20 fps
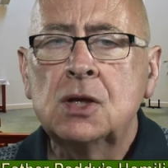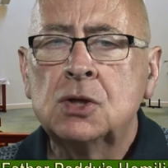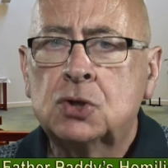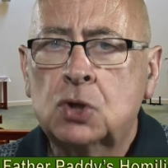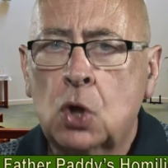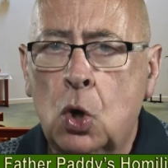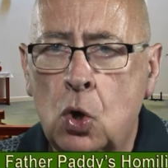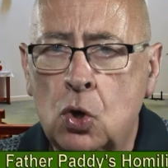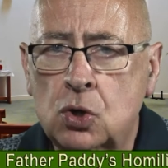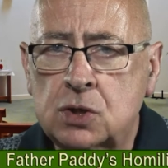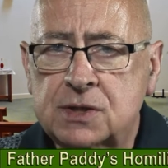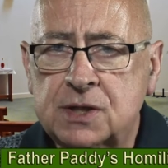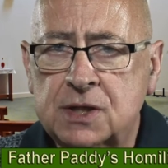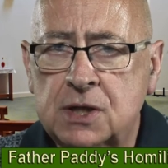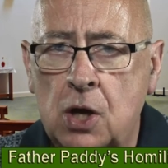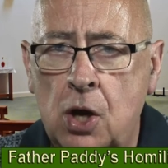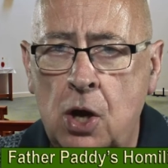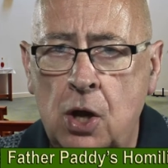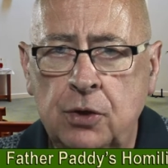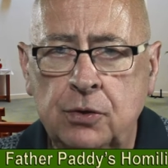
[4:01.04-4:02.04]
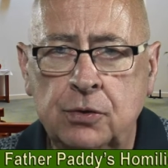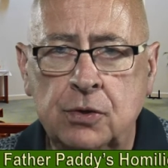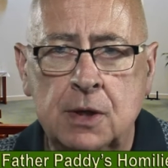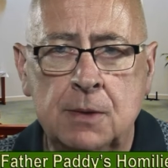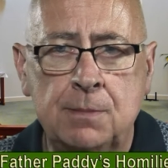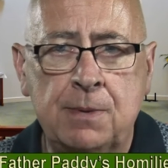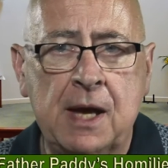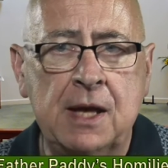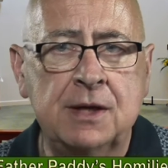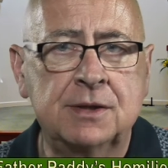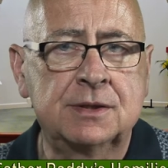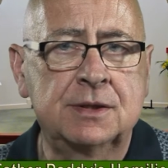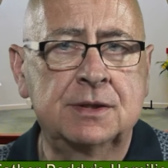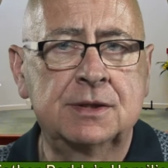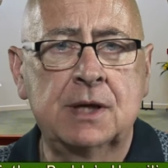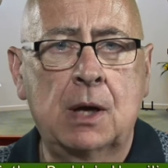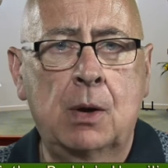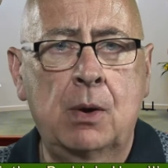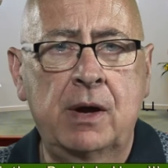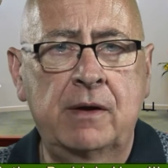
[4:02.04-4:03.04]
Towards the
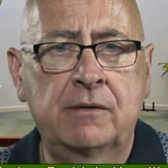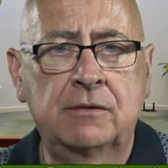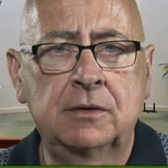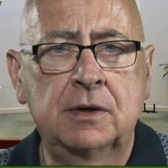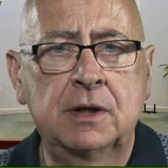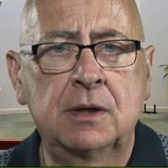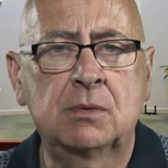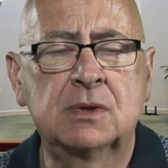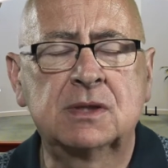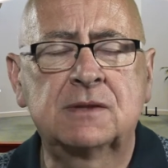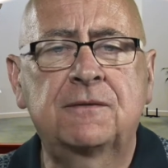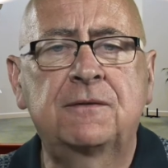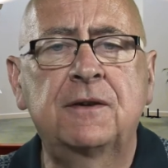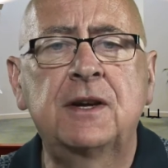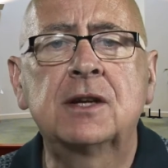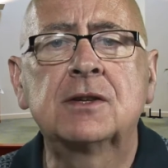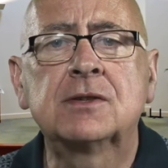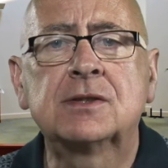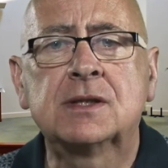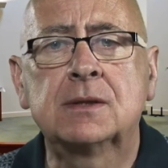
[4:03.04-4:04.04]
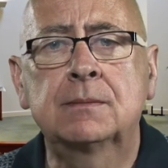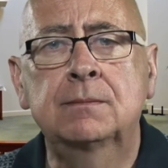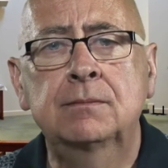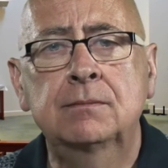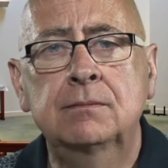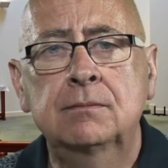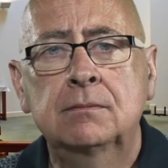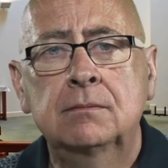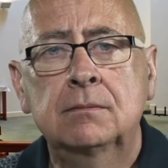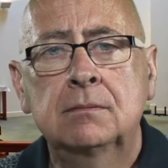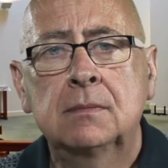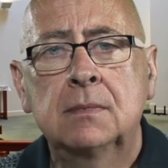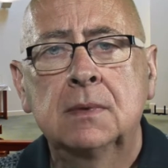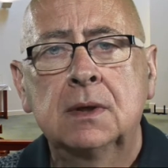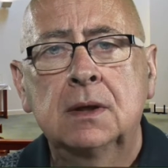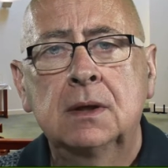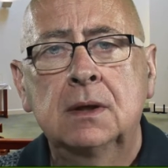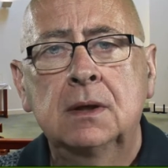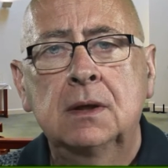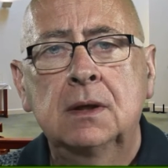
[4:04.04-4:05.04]
unrepentant, however, he was fearsome.
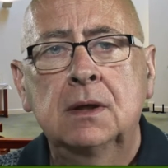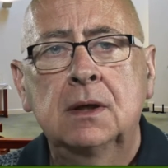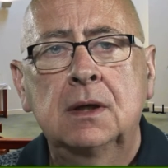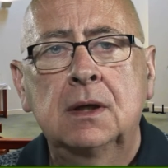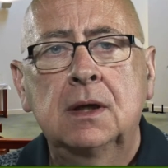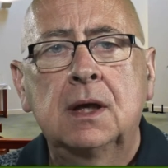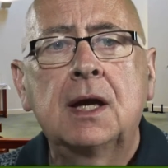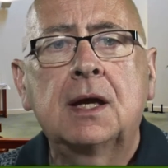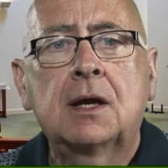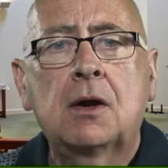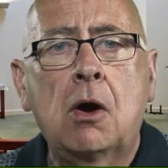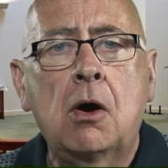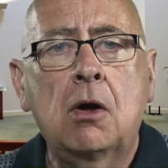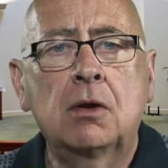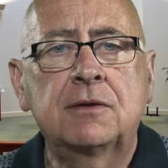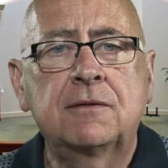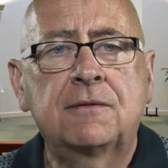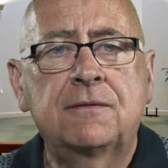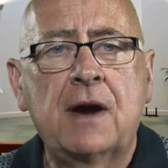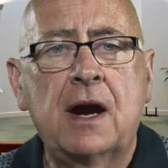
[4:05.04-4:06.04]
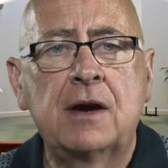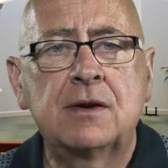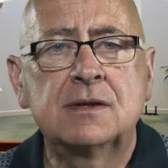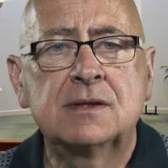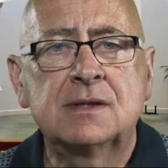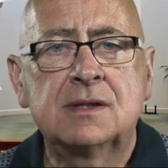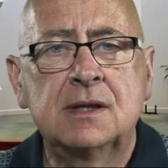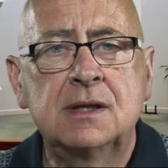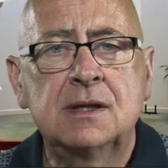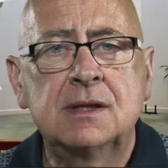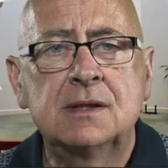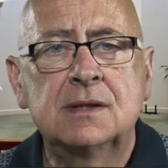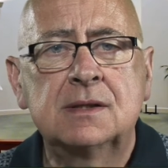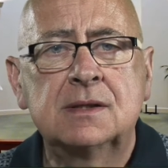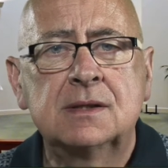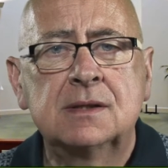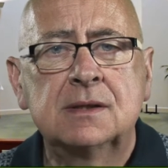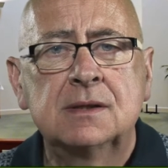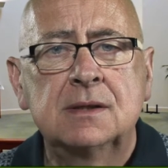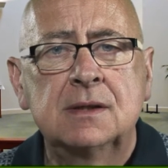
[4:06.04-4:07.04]
He called the
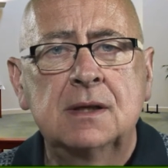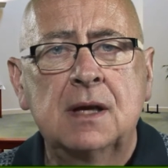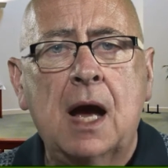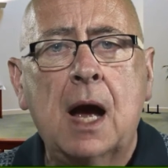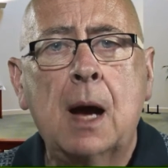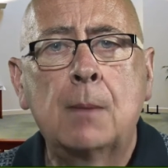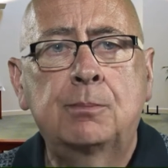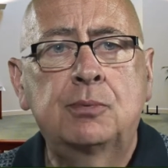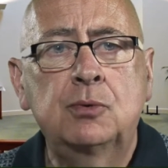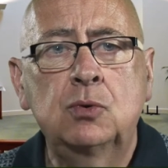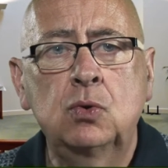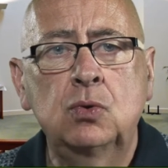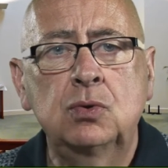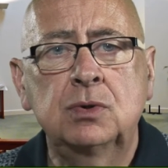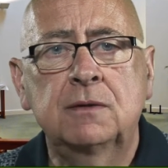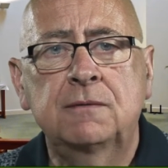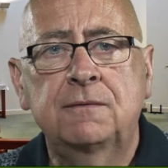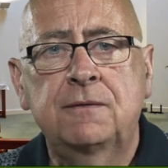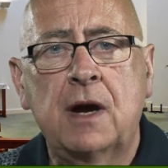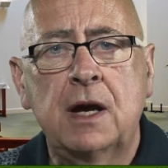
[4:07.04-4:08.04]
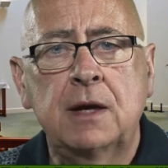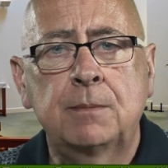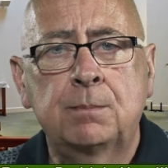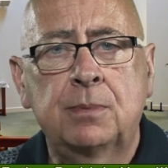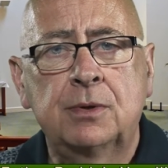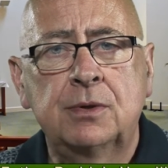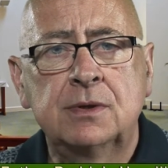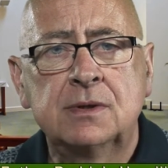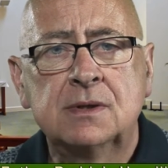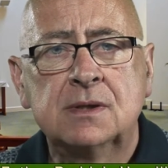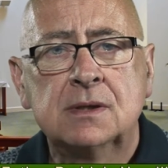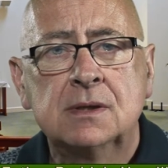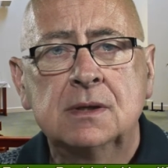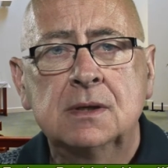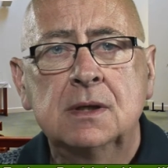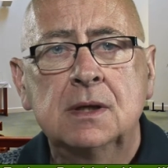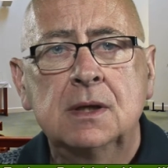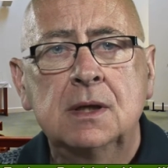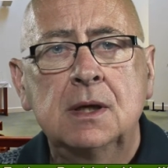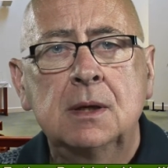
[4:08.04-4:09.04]
Pharisees a brood of vipers,
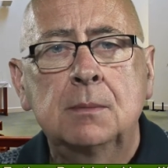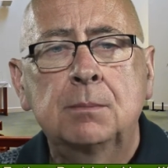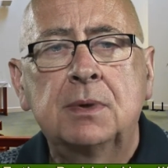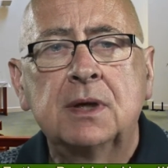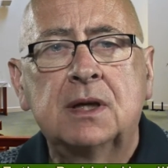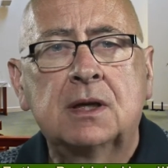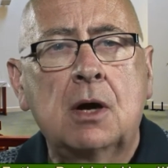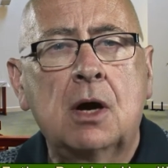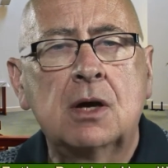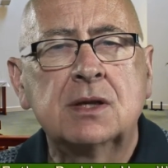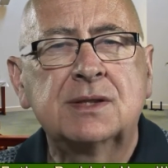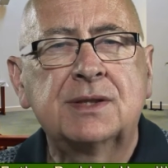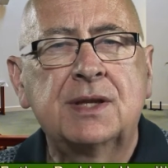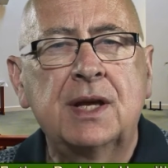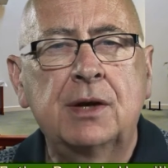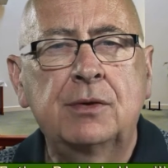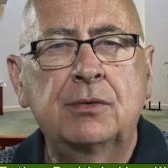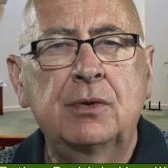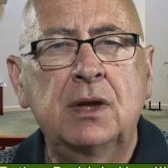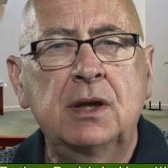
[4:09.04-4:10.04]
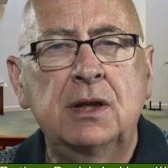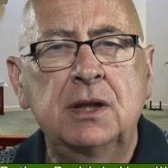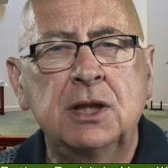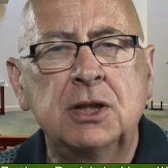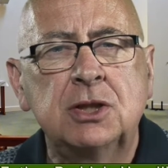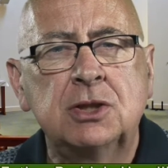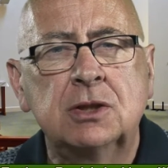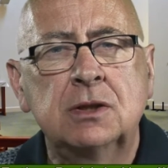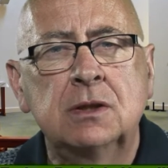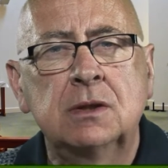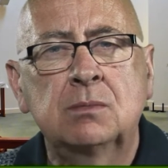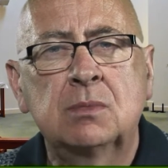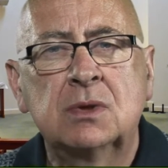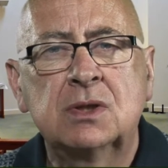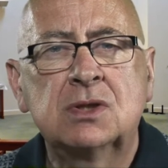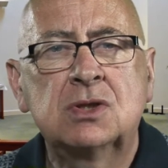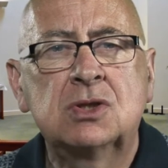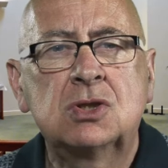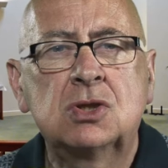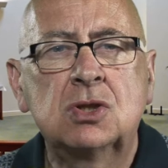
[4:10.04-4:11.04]
because their religion
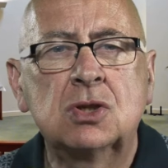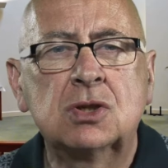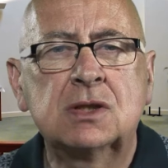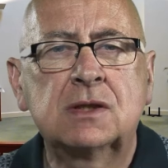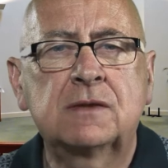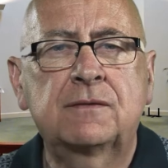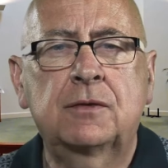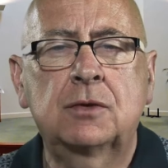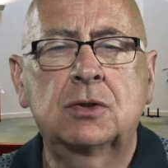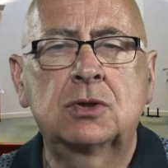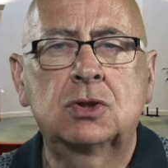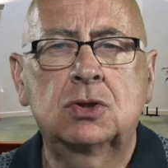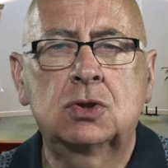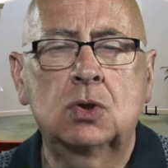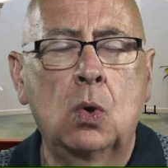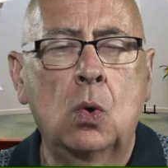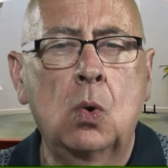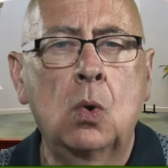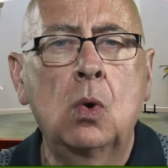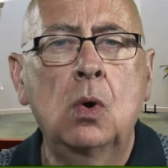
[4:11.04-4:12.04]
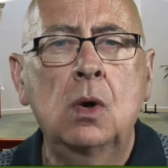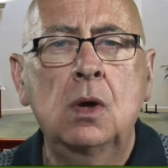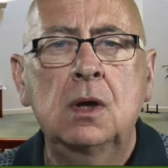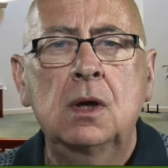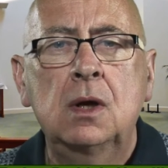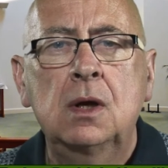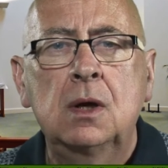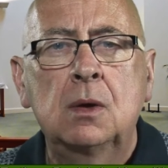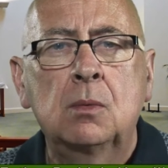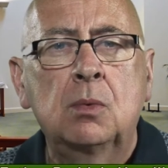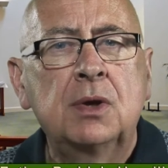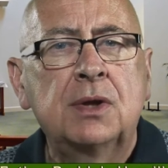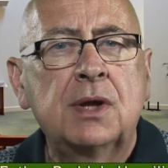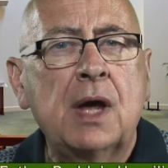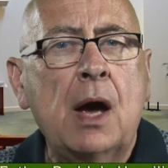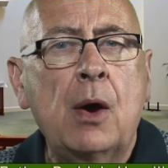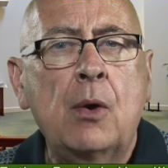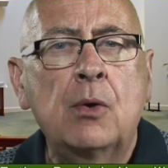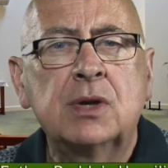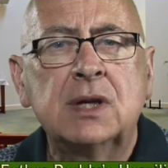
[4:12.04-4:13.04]
was just for show,
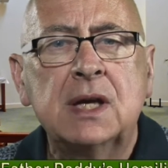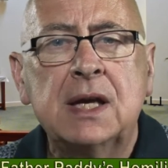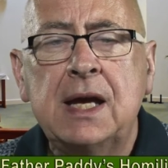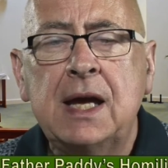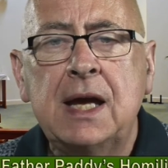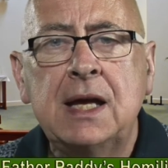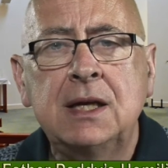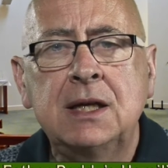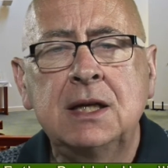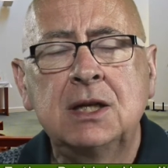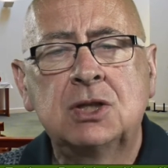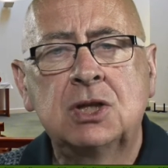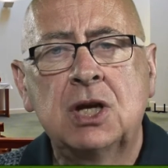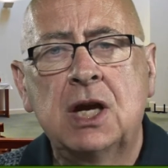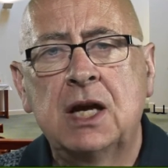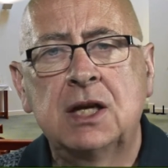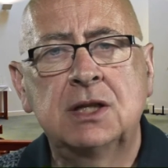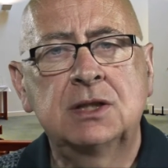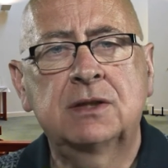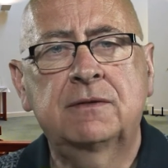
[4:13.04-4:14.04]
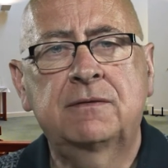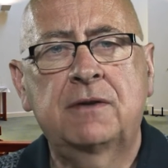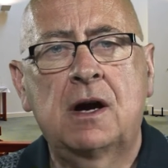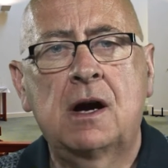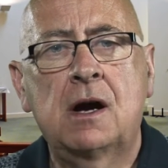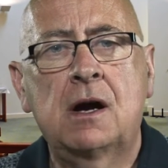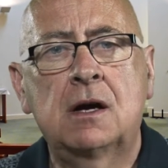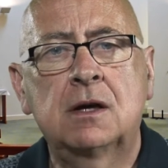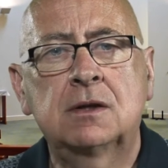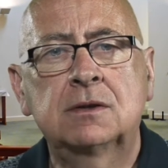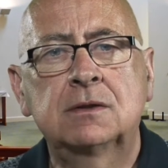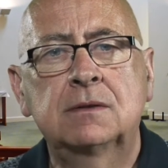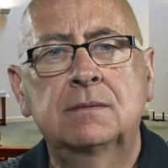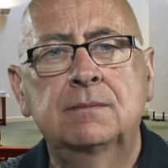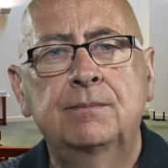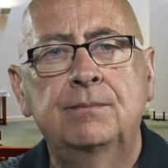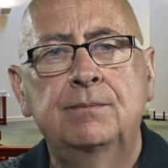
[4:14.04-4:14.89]
without any change of heart.